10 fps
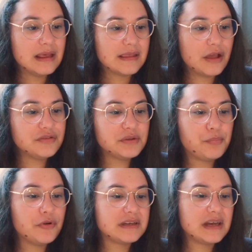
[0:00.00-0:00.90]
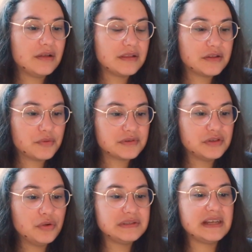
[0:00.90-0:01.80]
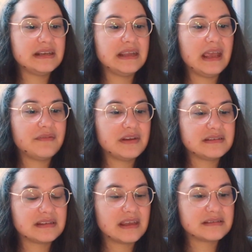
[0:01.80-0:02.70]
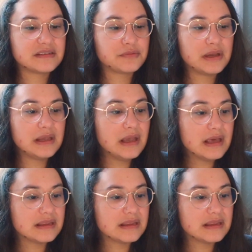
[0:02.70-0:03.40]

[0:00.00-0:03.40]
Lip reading: They also pointed out that there was no DNA evidence against the three.